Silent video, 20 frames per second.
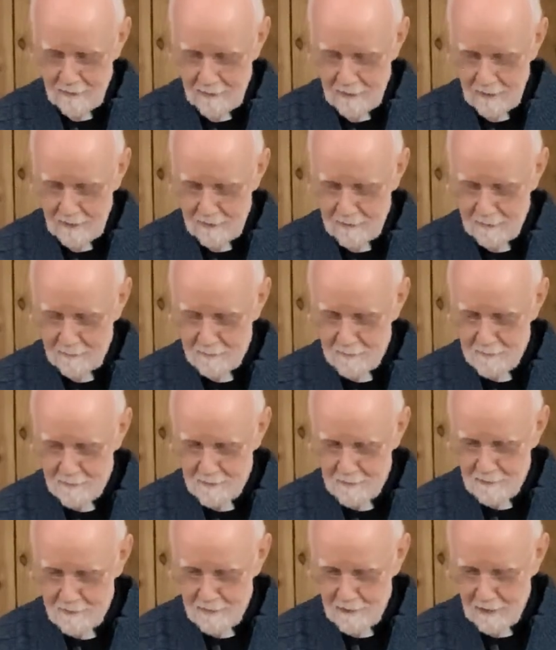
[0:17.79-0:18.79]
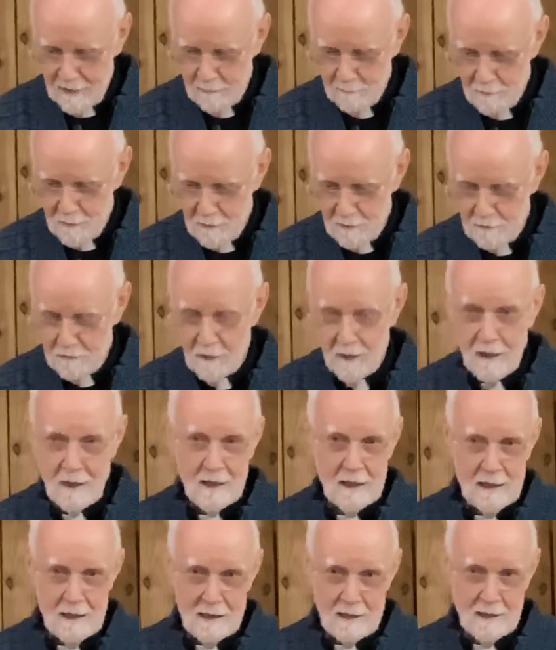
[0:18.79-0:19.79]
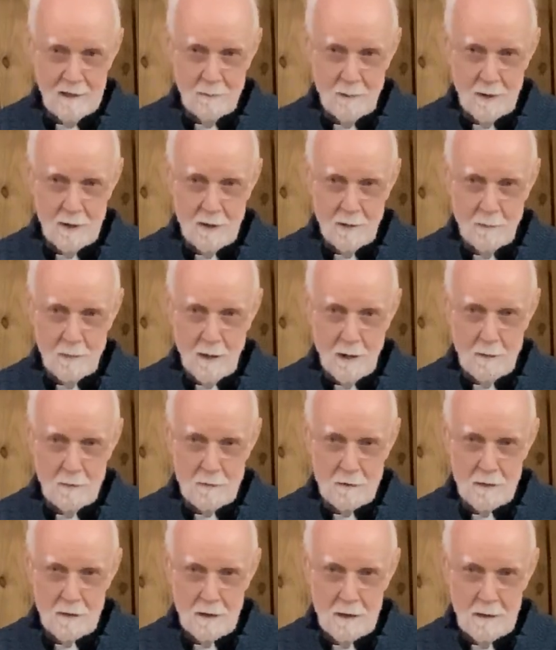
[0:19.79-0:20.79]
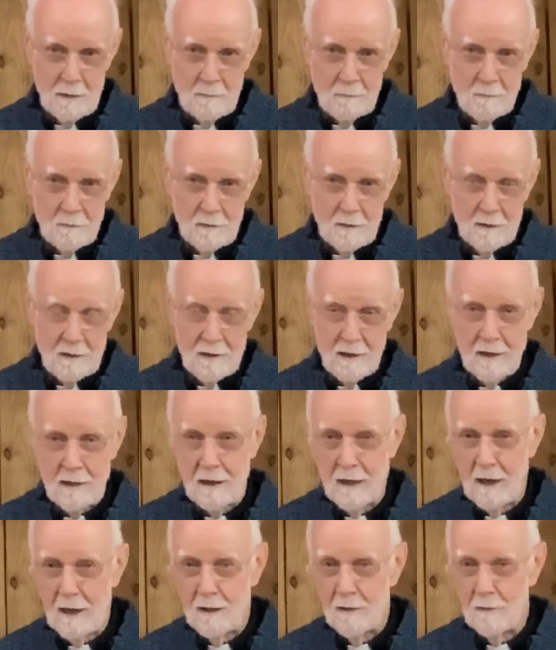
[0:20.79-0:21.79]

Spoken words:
and it's time to talk a little bit about the